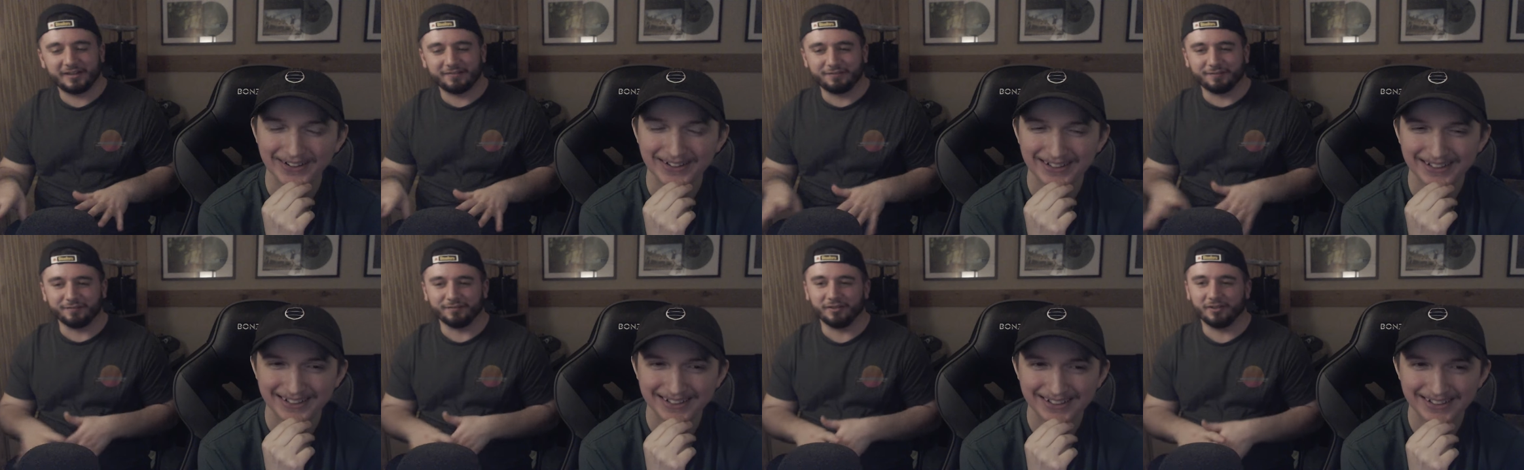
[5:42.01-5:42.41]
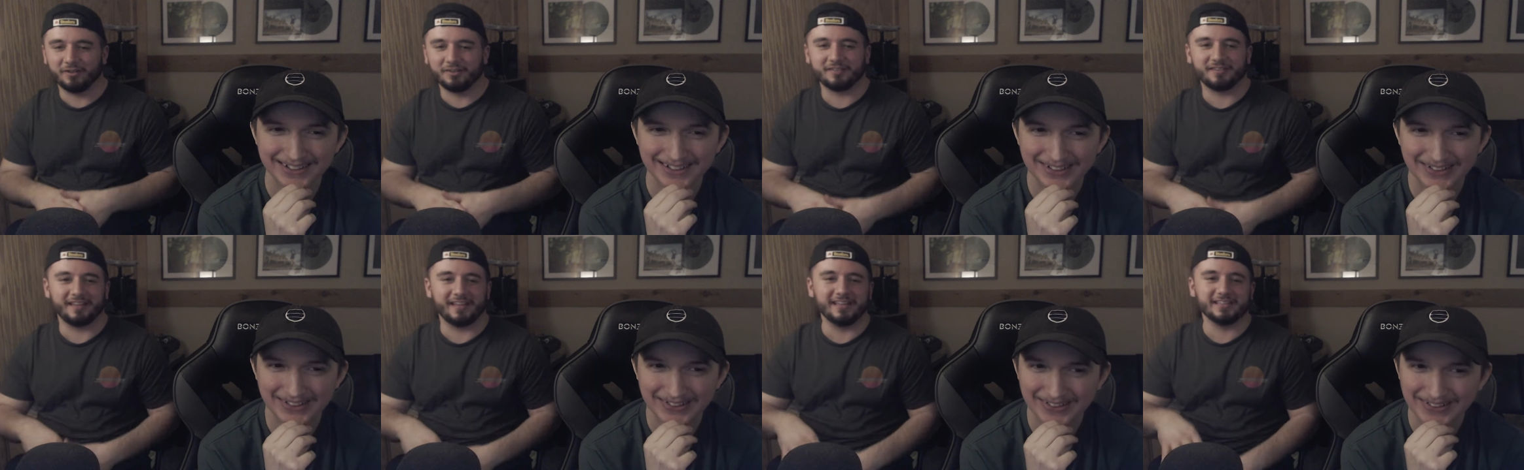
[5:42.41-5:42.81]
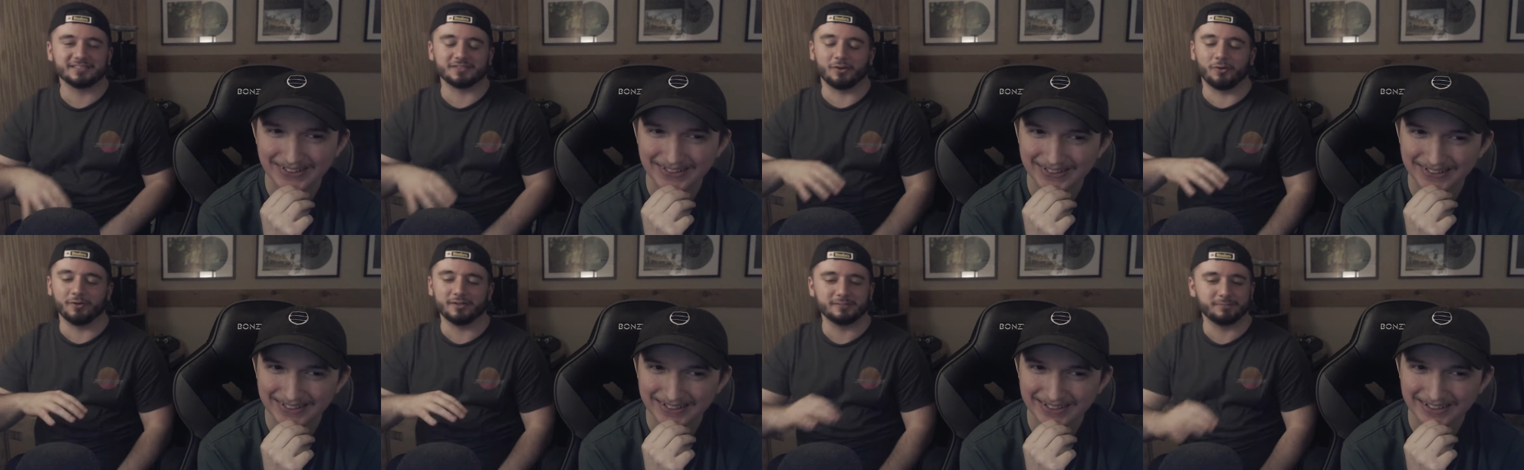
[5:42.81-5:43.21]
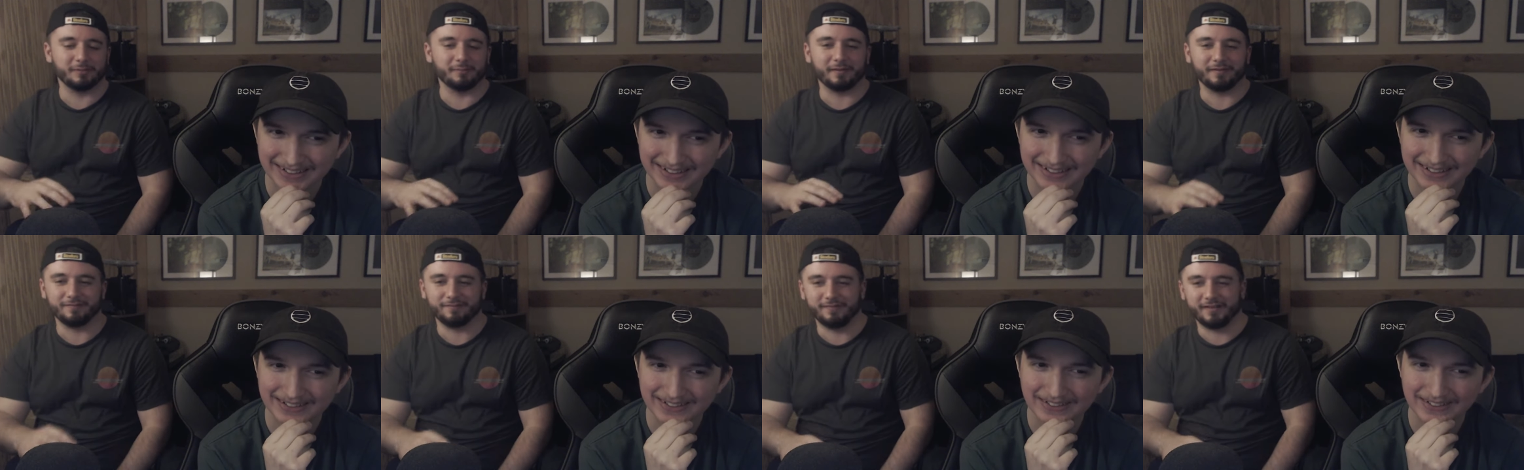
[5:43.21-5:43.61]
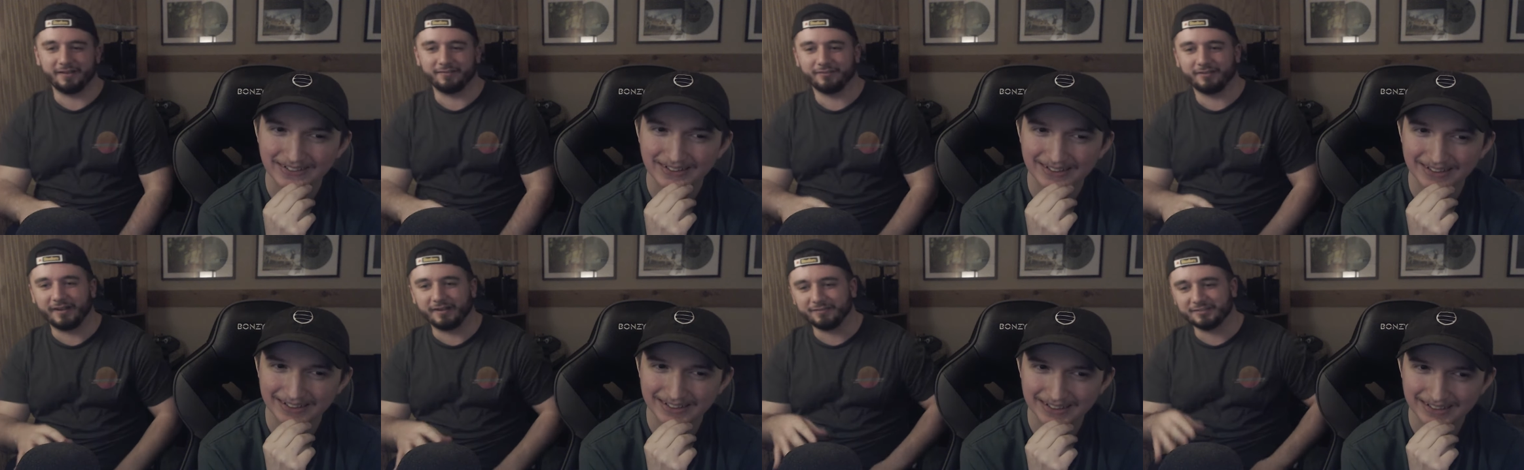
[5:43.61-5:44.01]
Speaker 1: off of look, he has always been my
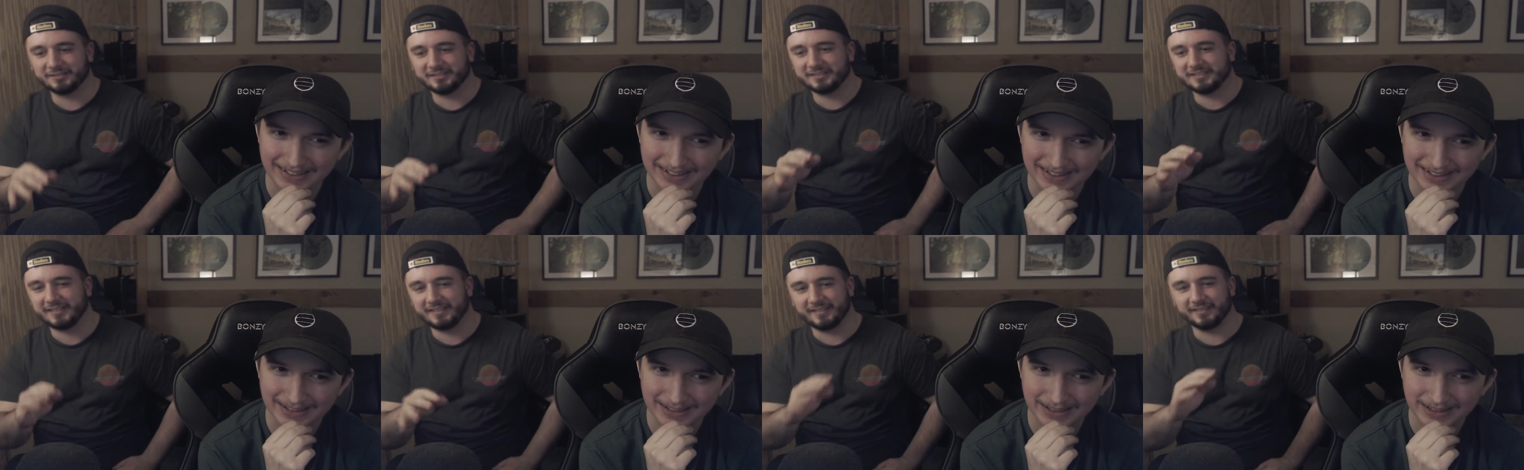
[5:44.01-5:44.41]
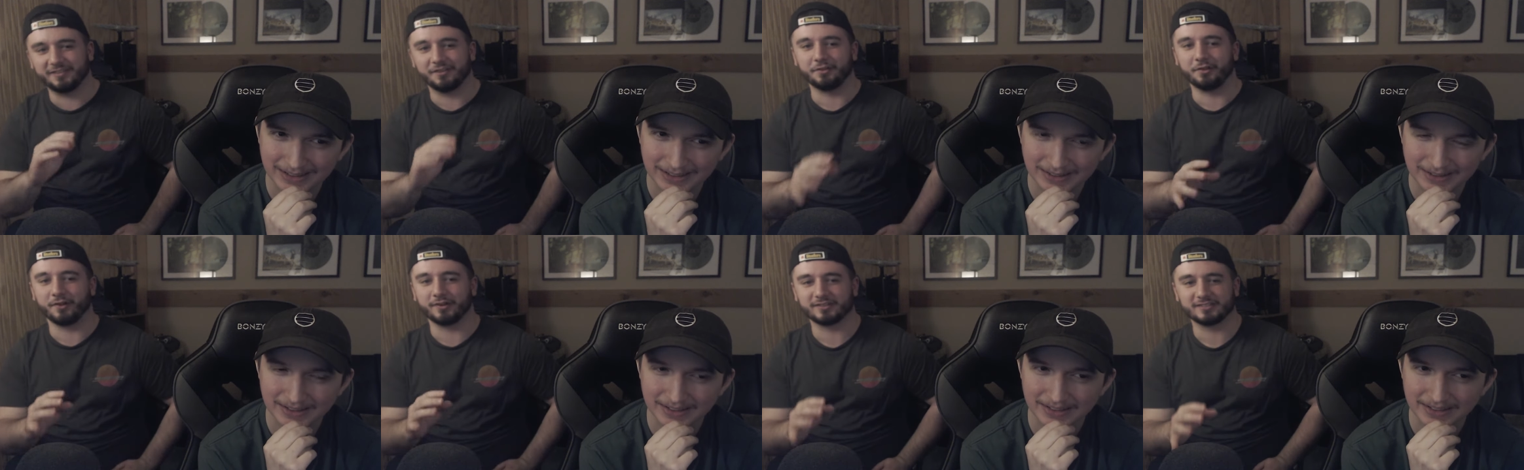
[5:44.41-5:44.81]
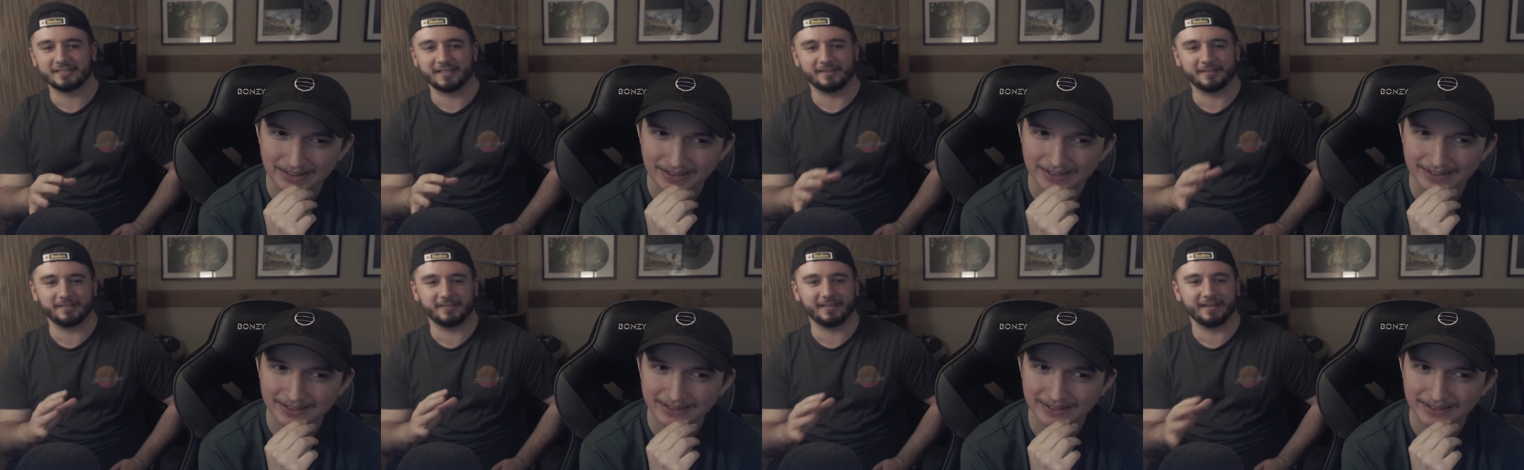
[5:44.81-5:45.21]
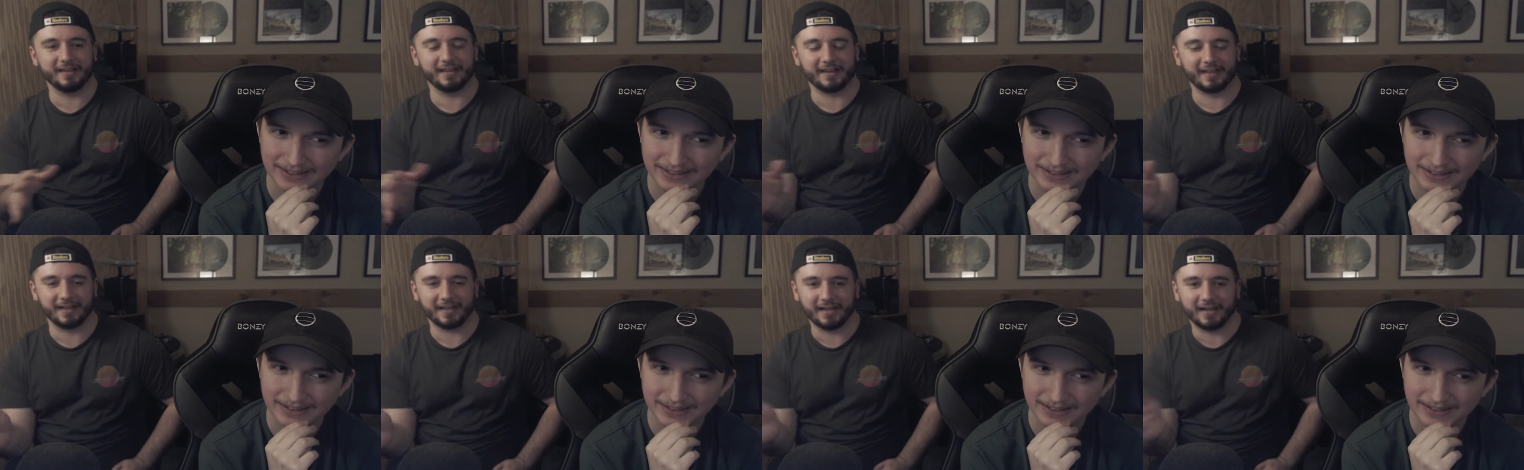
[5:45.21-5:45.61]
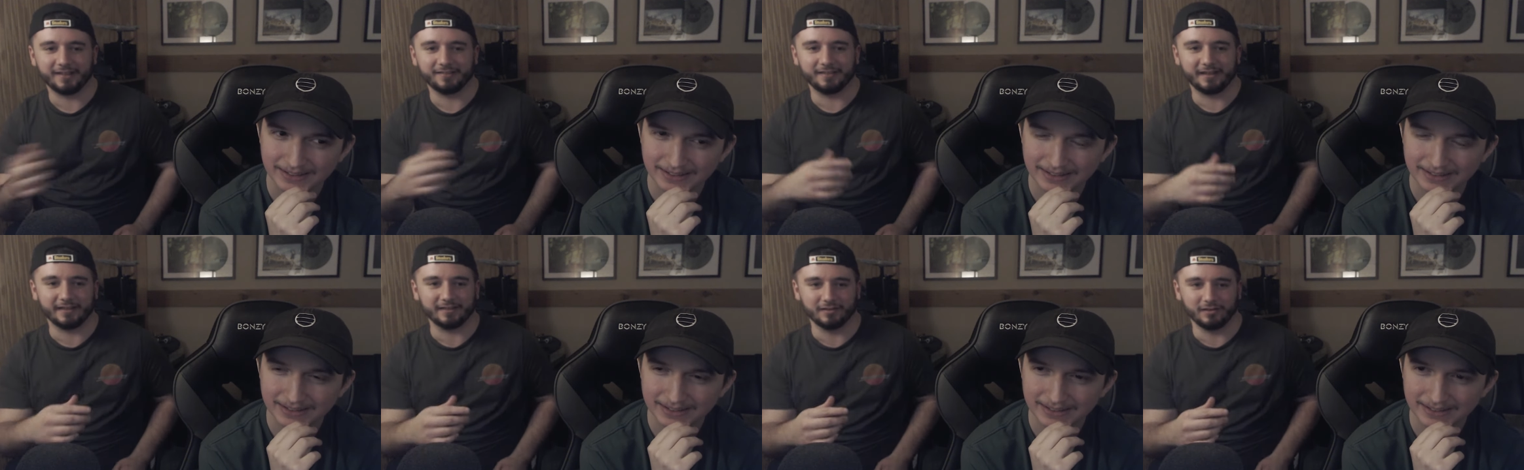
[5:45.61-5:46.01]
favorite ever since I did the dark side ending and I got
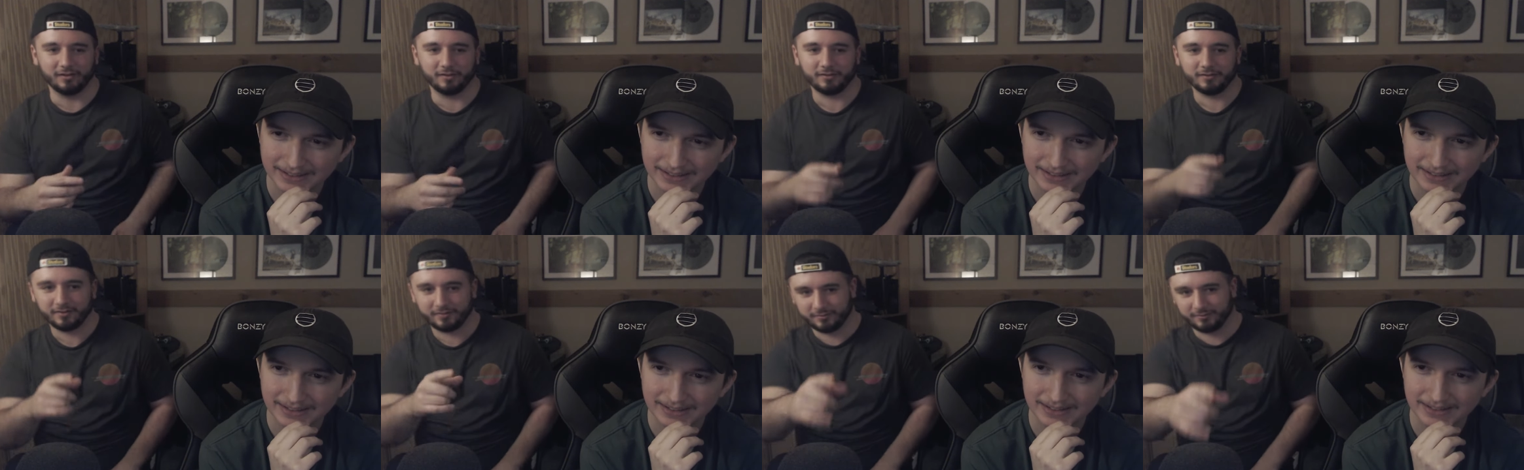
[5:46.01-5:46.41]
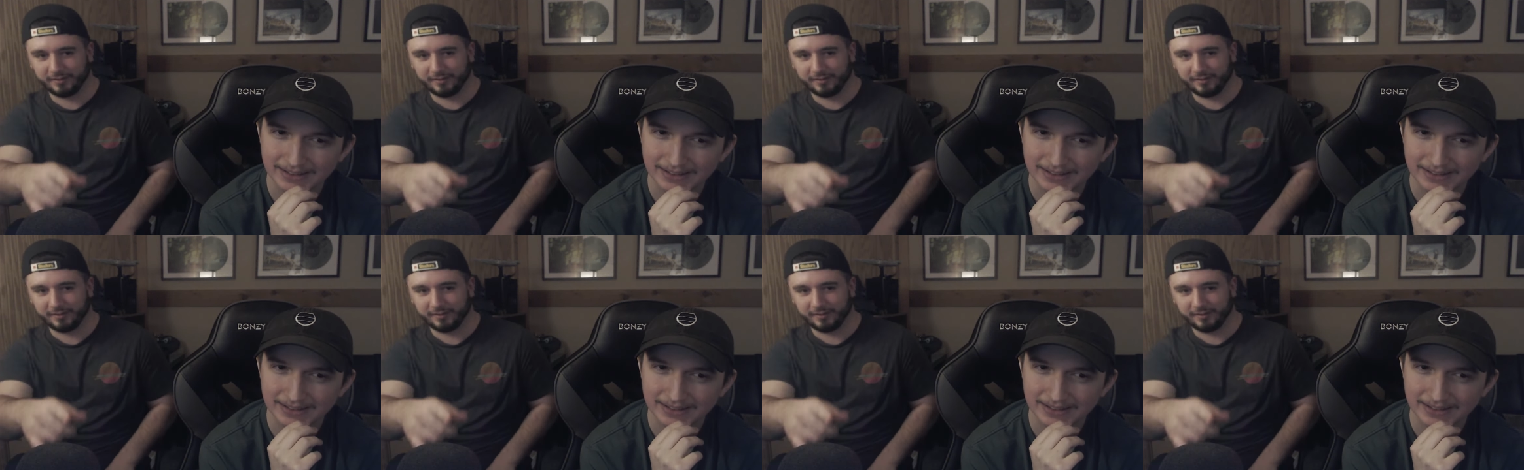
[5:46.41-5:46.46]
that look,